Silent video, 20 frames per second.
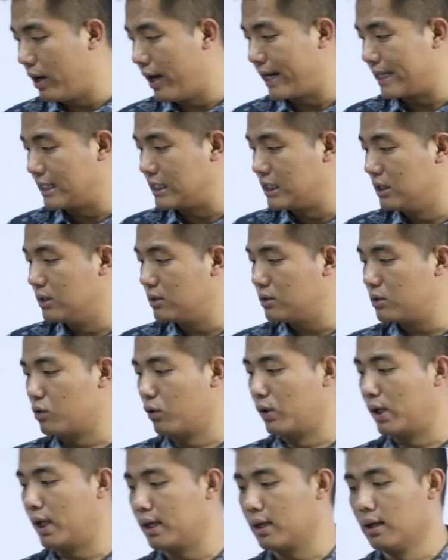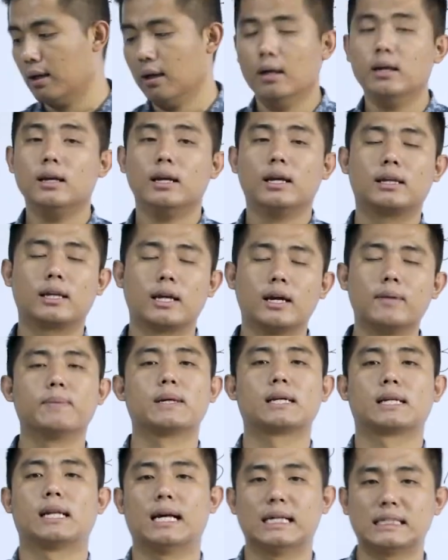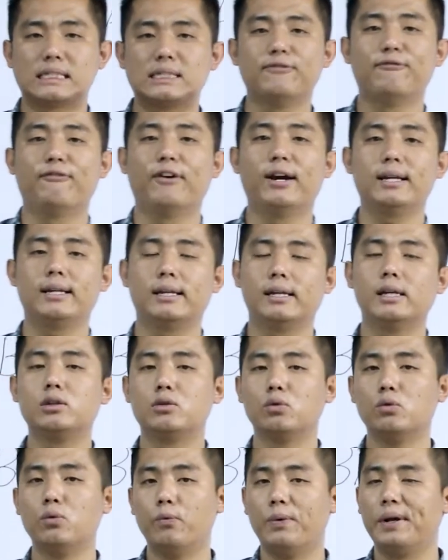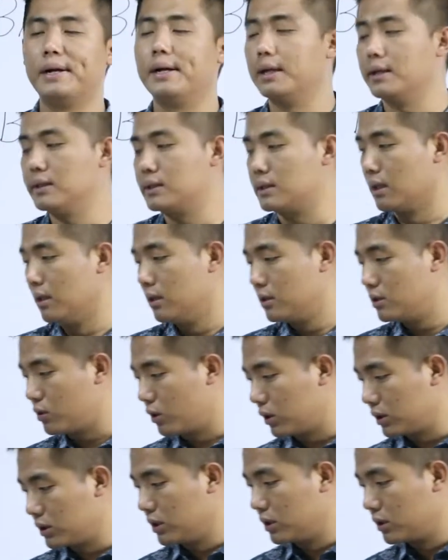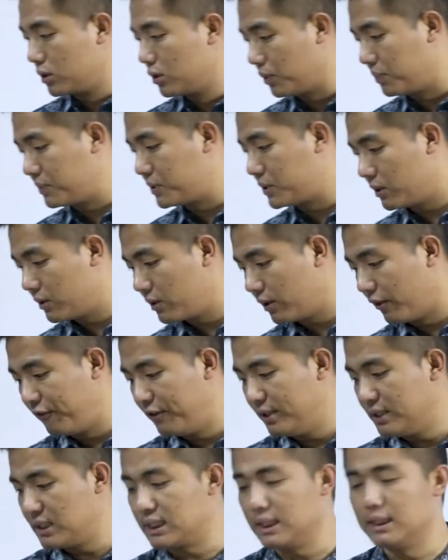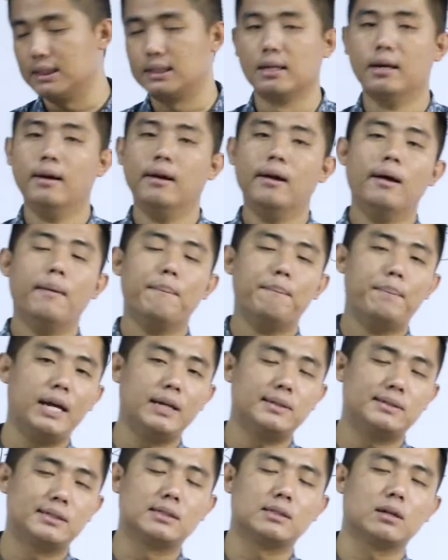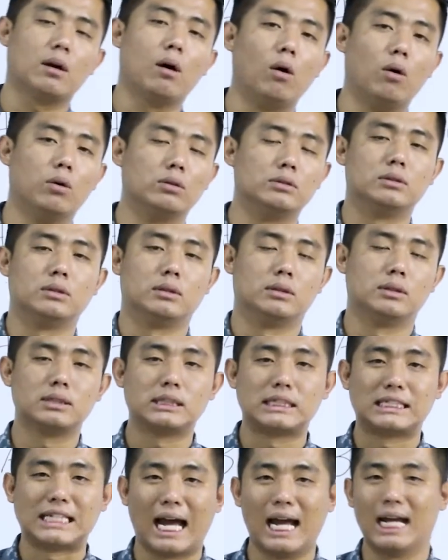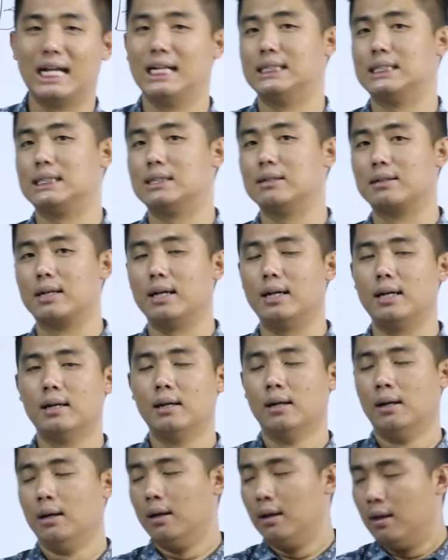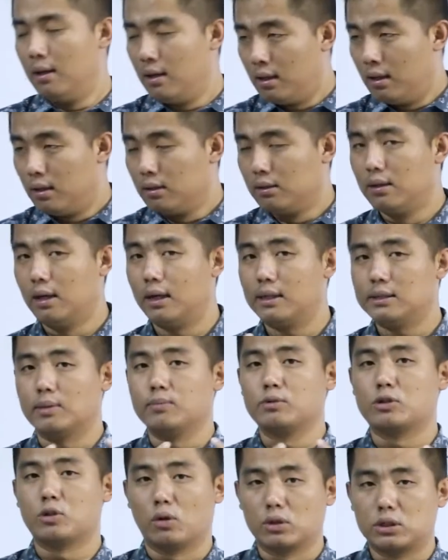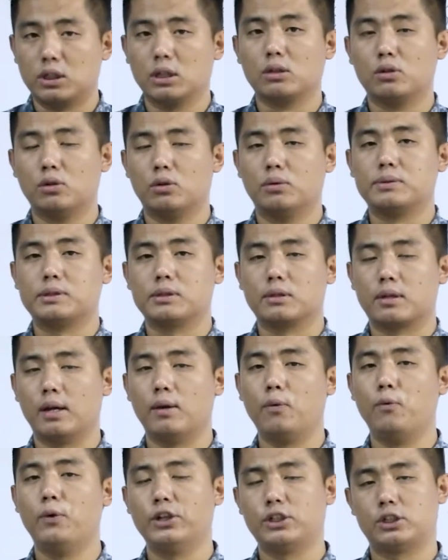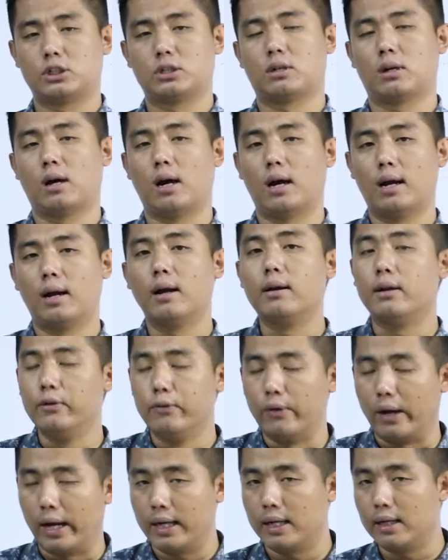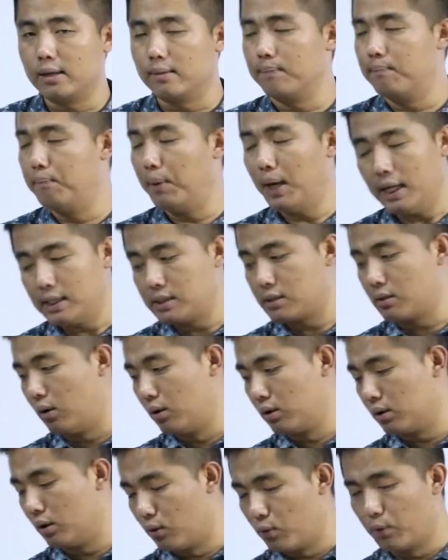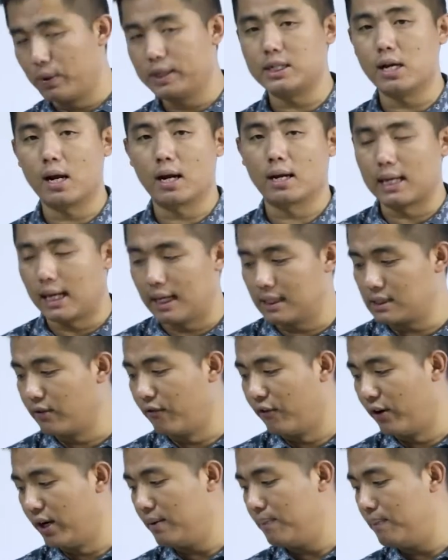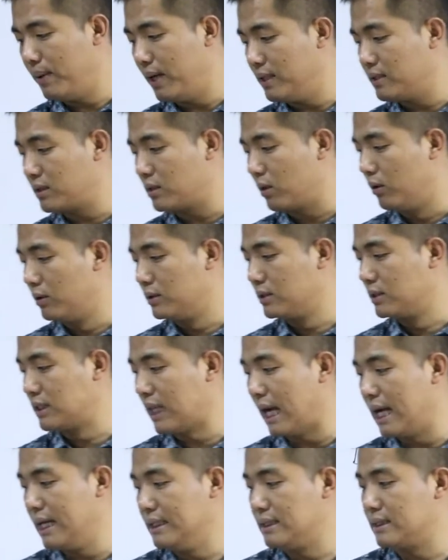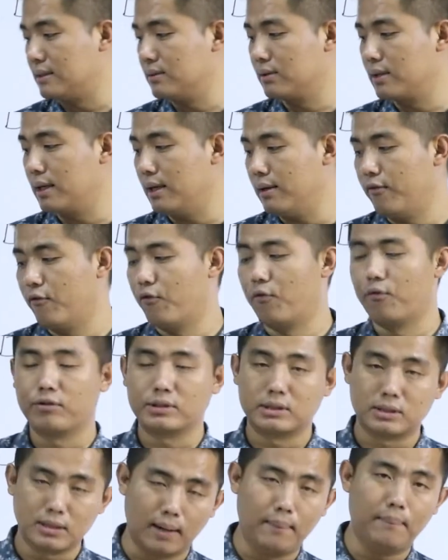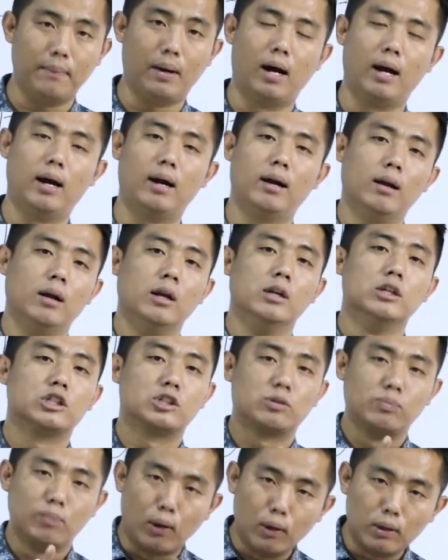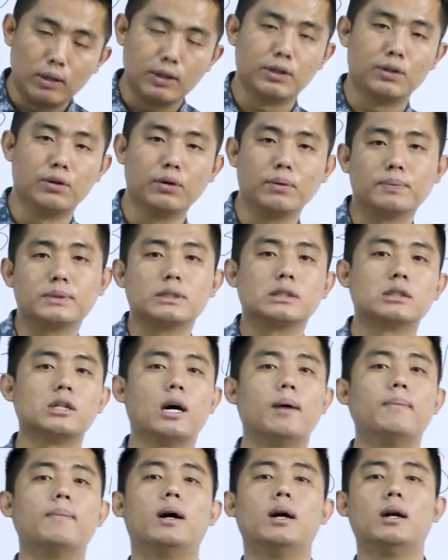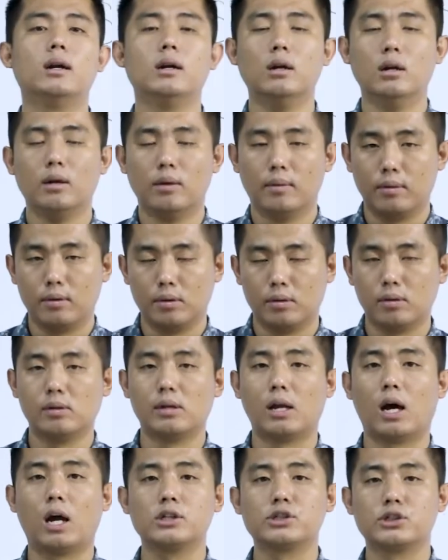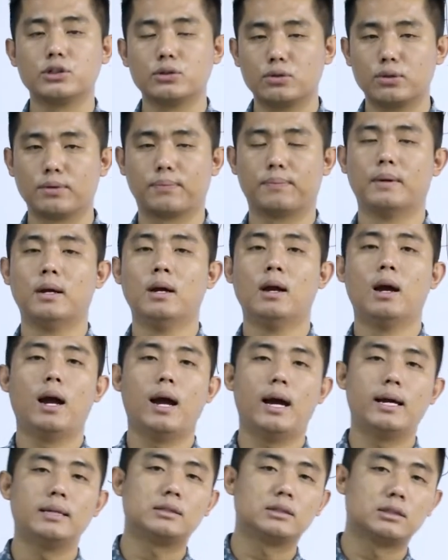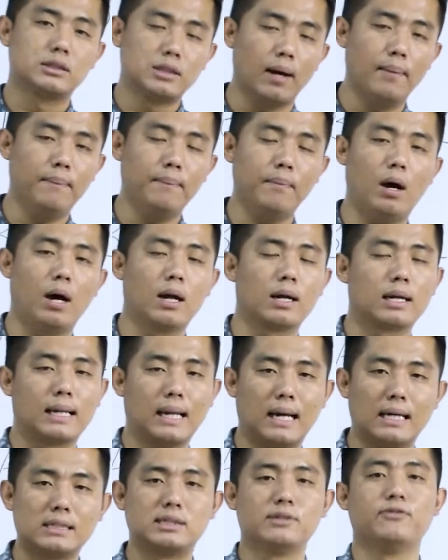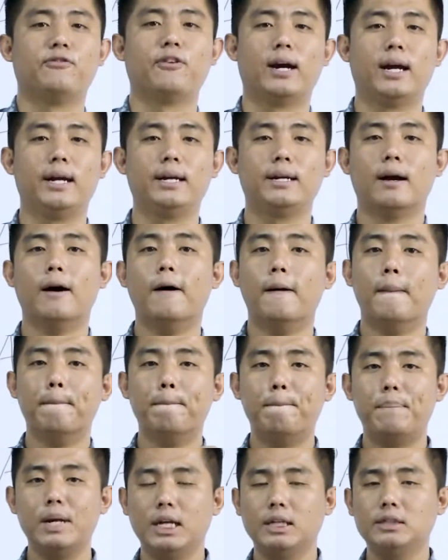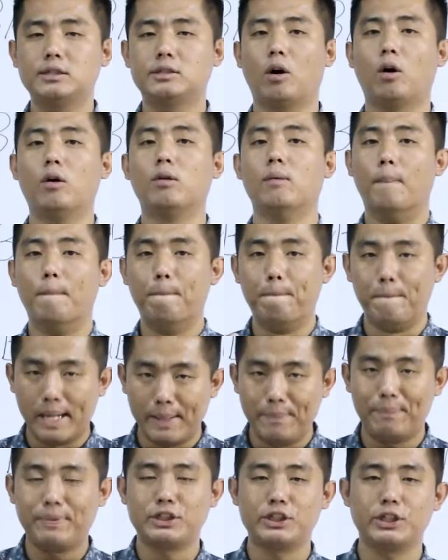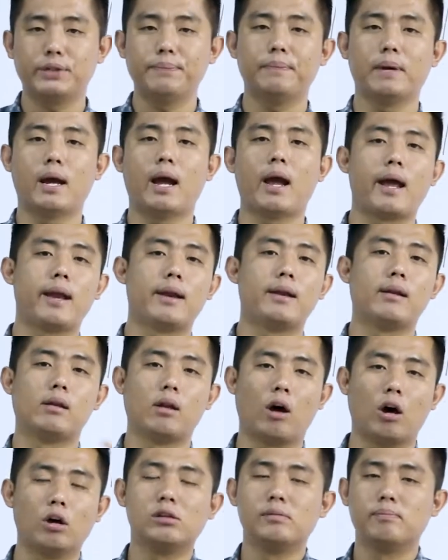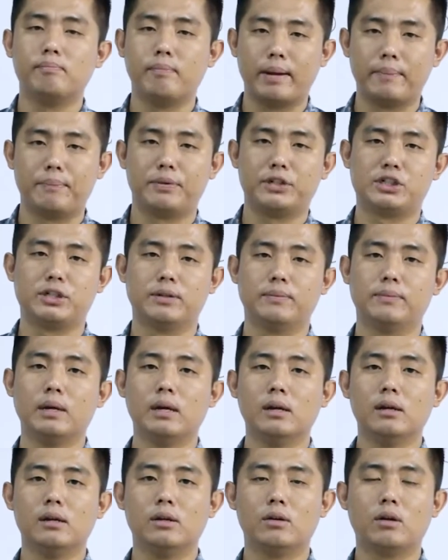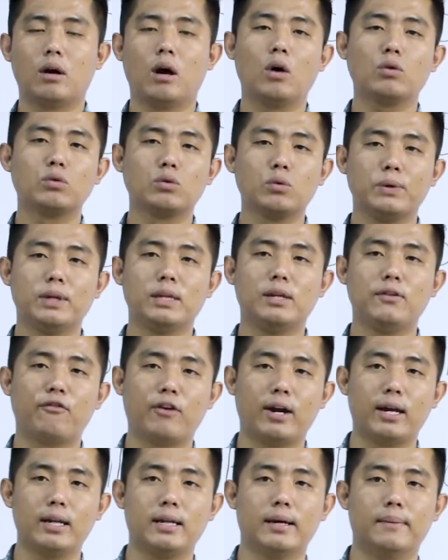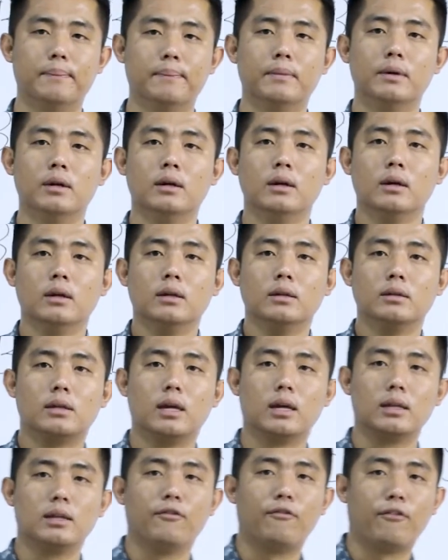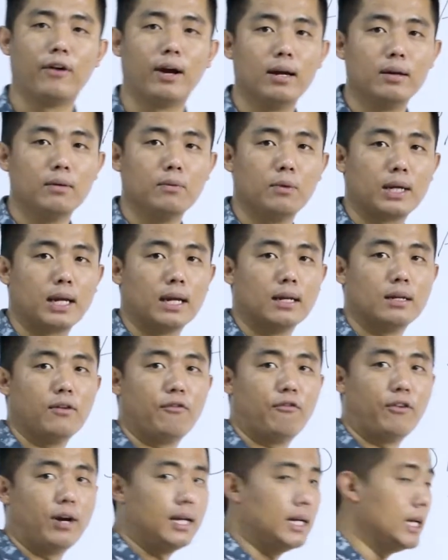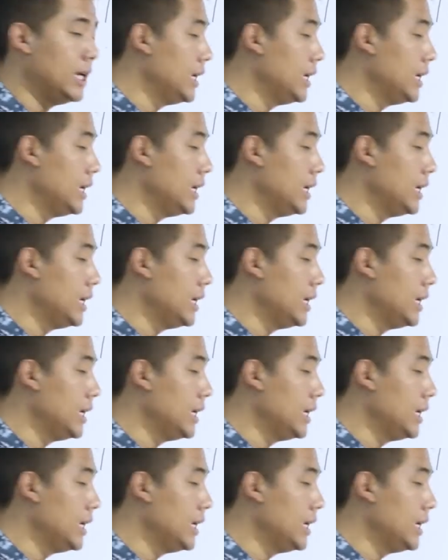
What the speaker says: action so that it can be classified into various social groups. The first is based on size, okay. There are some social groups, okay, which are divided based on, or which are classified based on size, okay. Some are small in group, some are large in group, and some are classified based on membership and non-membership. How do we define them? We can define